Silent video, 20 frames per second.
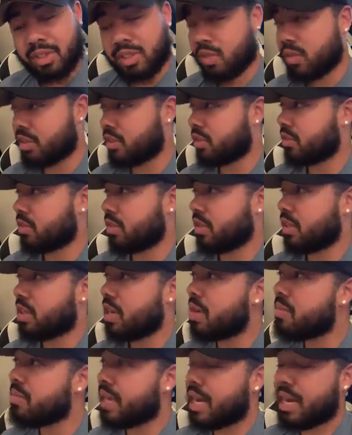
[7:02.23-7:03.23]
So it's just going to
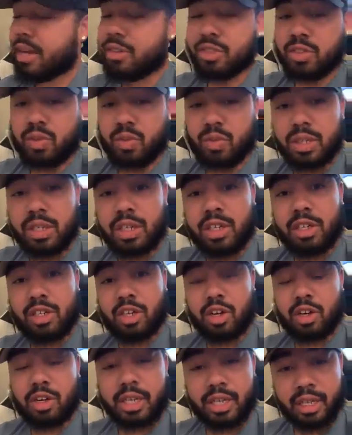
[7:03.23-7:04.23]
come down to really
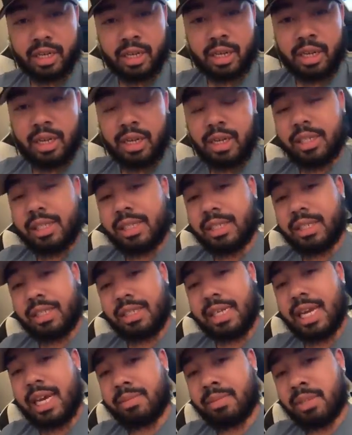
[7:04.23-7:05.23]
learning these
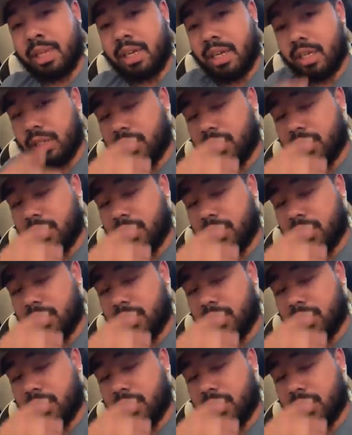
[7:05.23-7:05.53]
steps.